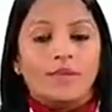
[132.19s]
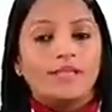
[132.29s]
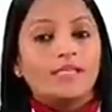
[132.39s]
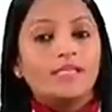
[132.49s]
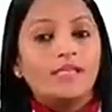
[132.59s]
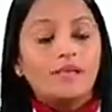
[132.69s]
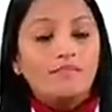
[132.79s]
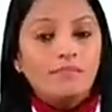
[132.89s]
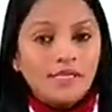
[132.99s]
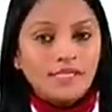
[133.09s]
It is
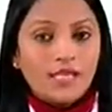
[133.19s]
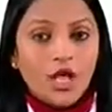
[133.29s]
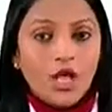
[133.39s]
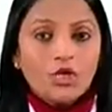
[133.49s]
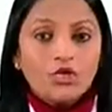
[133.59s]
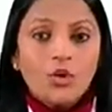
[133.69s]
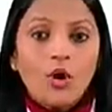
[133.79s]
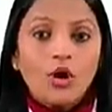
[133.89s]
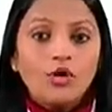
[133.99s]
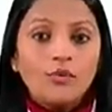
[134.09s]
missing. So
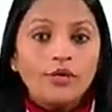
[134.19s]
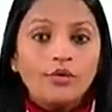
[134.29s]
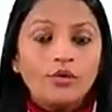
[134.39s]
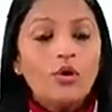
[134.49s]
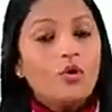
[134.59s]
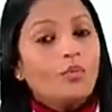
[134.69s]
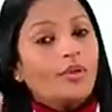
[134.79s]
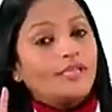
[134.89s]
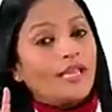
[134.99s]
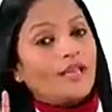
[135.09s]
what do?
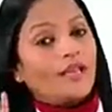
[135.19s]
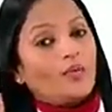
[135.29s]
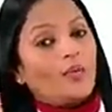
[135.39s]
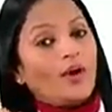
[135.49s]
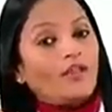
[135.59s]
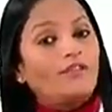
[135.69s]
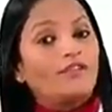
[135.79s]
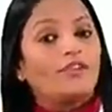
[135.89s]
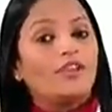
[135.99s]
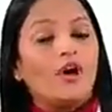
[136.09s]
We take one of the
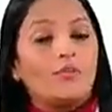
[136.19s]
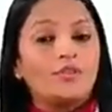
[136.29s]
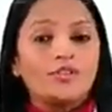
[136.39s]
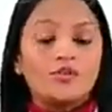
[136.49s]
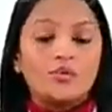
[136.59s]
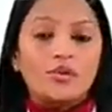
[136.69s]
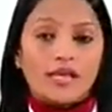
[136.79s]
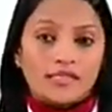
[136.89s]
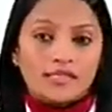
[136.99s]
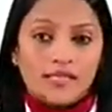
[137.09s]
three options, do,
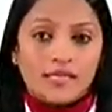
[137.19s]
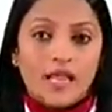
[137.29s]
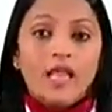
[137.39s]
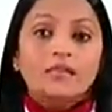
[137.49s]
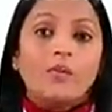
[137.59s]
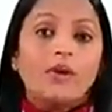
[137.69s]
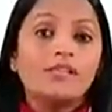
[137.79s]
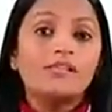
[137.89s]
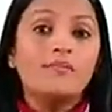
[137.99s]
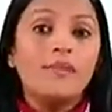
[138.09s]
does, did. Now what
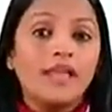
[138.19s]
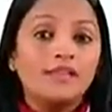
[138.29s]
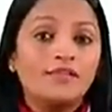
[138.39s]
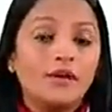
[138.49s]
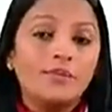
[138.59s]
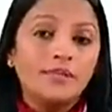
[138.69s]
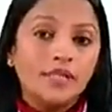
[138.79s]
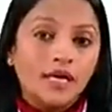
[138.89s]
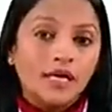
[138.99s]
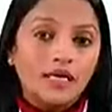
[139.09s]
is the main verb?
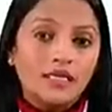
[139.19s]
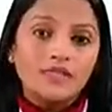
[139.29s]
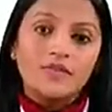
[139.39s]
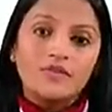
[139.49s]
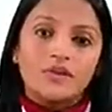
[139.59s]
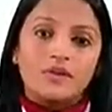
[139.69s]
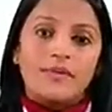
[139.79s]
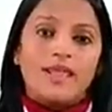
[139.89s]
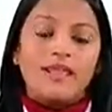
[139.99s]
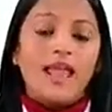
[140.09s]
Turns, which will
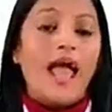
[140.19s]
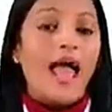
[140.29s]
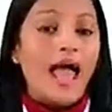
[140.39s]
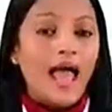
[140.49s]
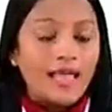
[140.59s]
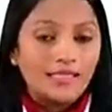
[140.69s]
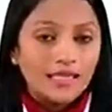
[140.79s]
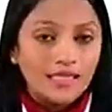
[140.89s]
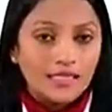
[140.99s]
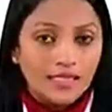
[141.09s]
remain as
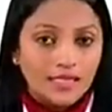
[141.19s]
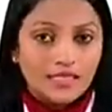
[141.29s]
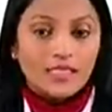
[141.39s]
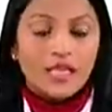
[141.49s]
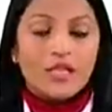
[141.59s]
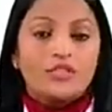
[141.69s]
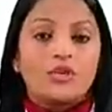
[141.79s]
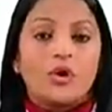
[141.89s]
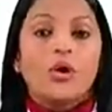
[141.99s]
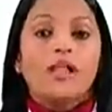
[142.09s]
it is.
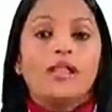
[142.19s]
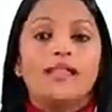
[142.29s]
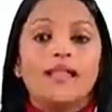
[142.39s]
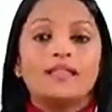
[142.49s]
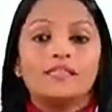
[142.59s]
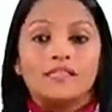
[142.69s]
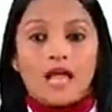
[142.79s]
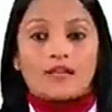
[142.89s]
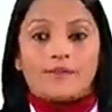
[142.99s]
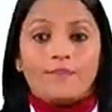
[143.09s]
So let us
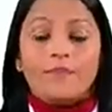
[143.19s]
start.